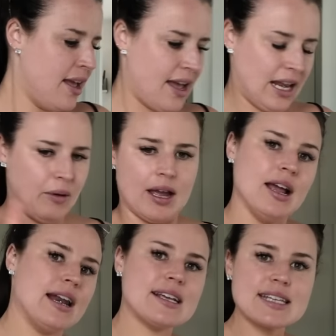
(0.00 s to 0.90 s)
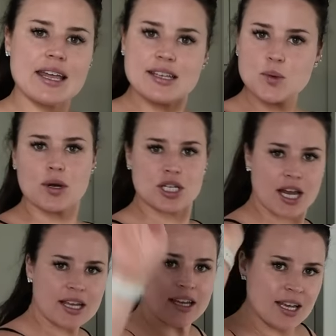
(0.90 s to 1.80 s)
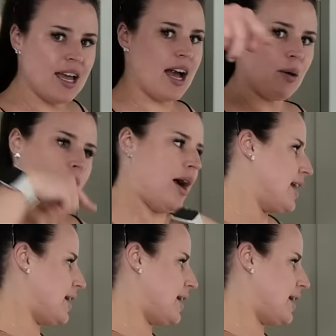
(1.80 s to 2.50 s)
Anyway, let's get this washing and we'll head